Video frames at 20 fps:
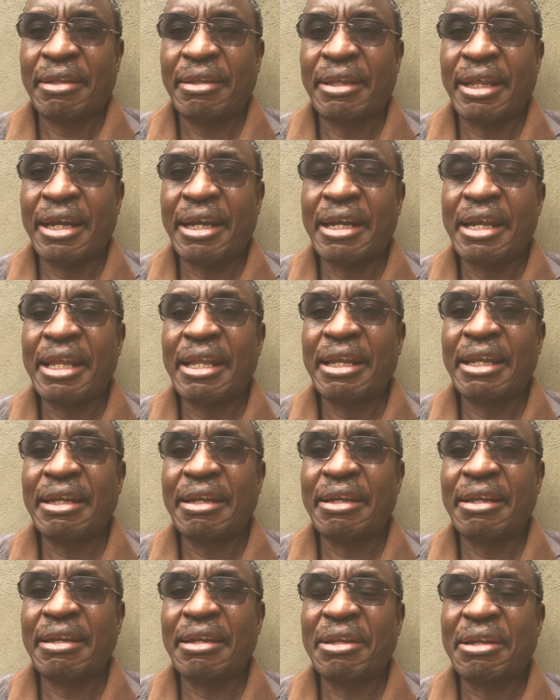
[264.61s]
then
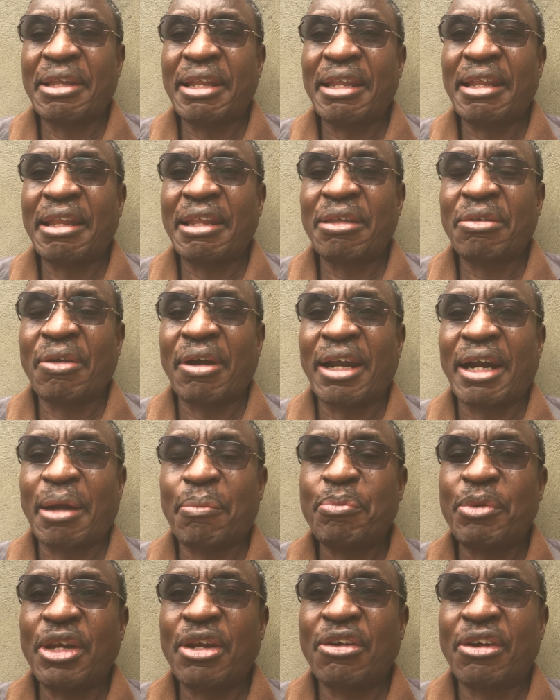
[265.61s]
you are a
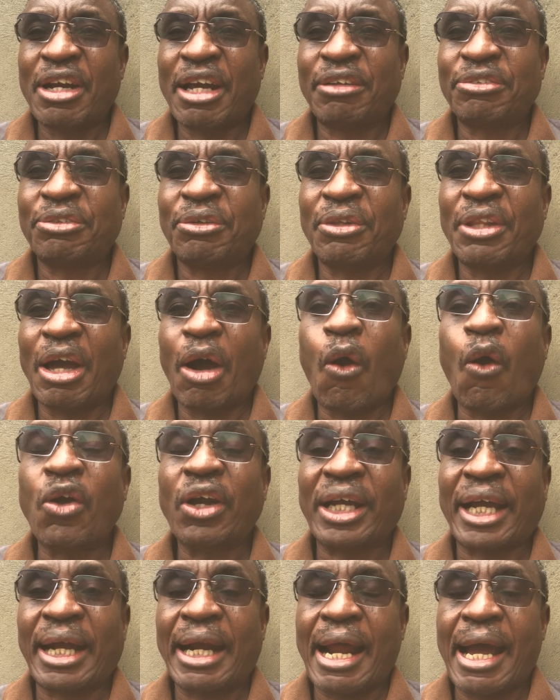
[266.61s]
billionaire for the whole
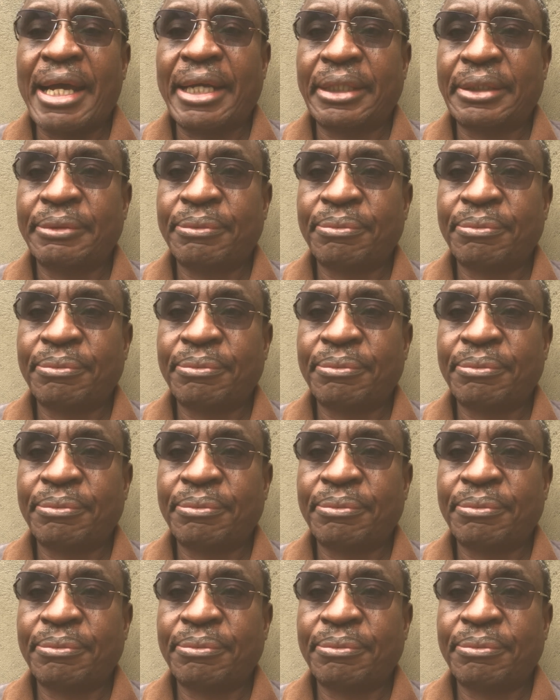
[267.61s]
clan.